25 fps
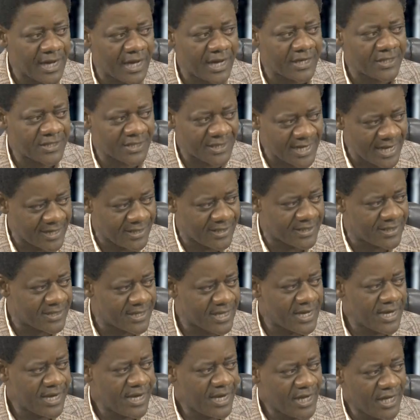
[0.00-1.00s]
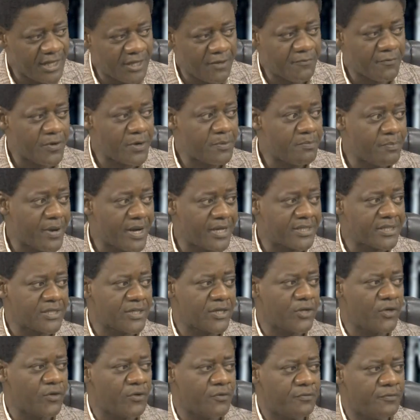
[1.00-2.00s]
states in different parts
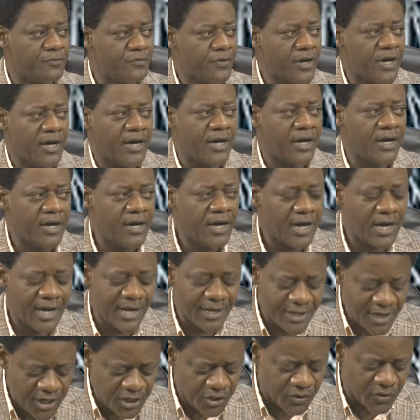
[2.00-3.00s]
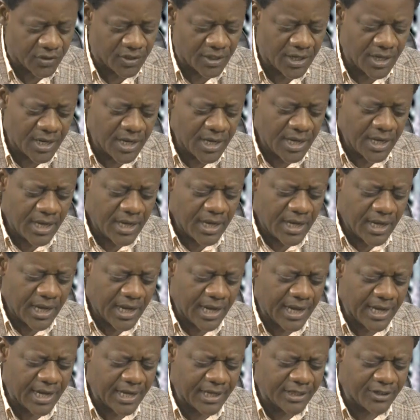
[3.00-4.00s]
of our nation.
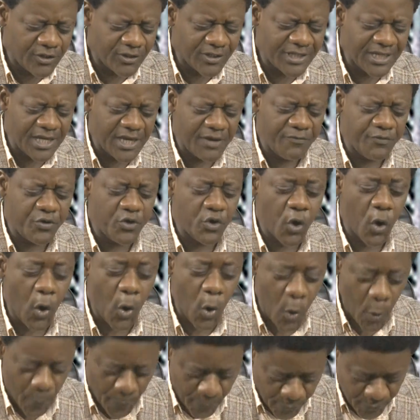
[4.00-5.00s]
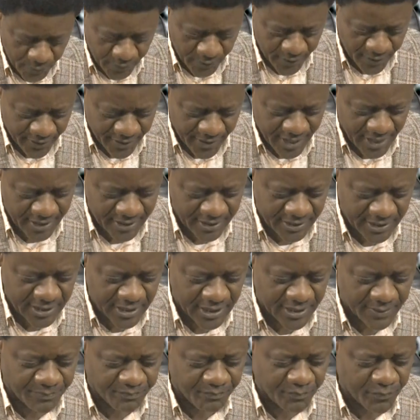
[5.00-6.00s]
Does it give you hope that
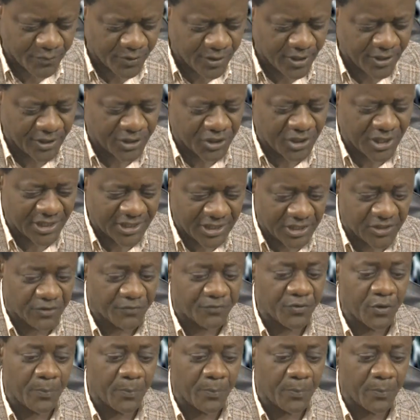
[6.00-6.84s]
the chances of your